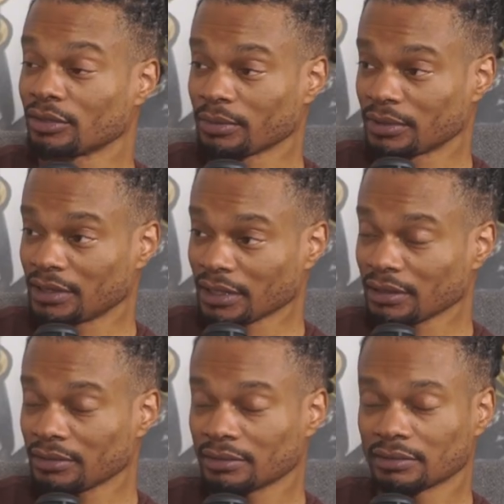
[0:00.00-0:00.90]
i was sick
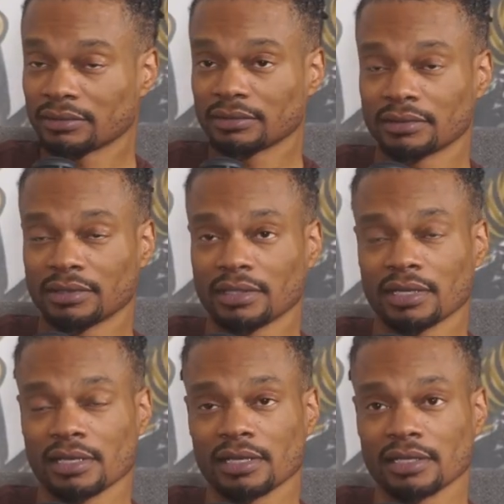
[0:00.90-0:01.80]
and